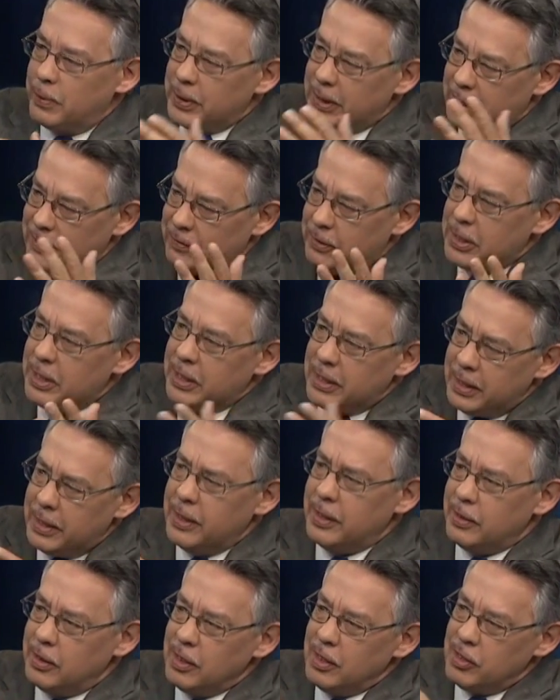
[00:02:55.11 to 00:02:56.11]
But even
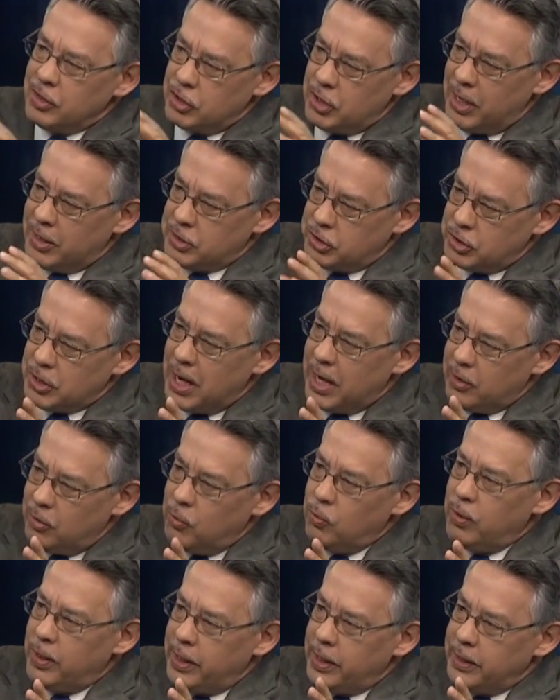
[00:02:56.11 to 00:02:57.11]
he has shied
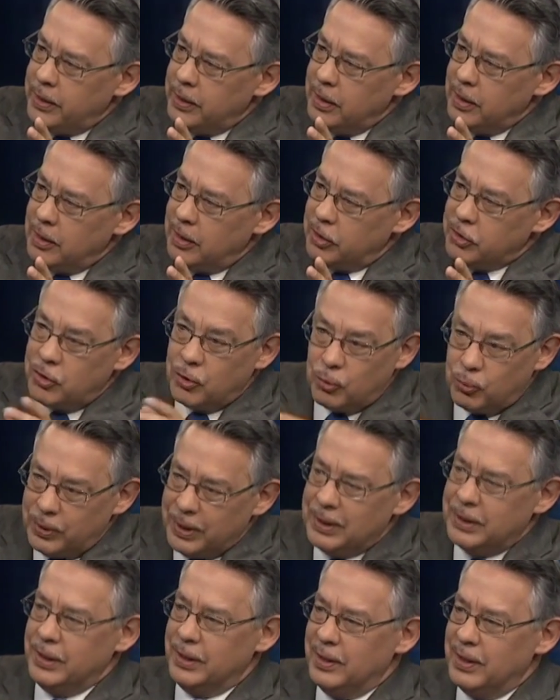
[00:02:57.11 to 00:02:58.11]
away until
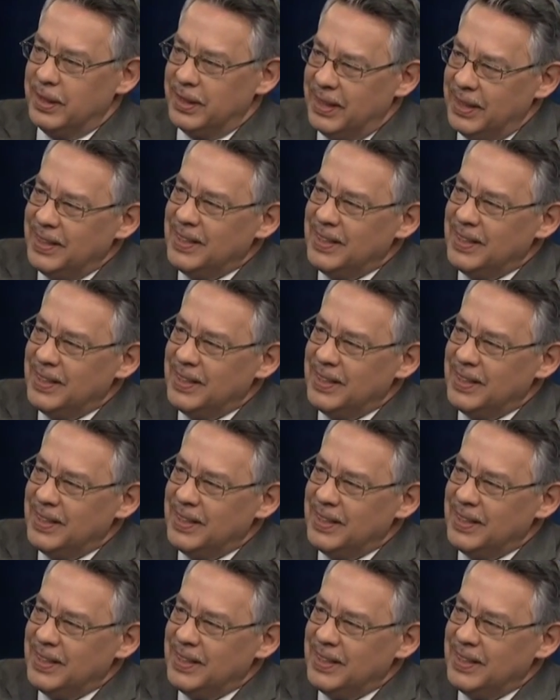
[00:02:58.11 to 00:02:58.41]
recently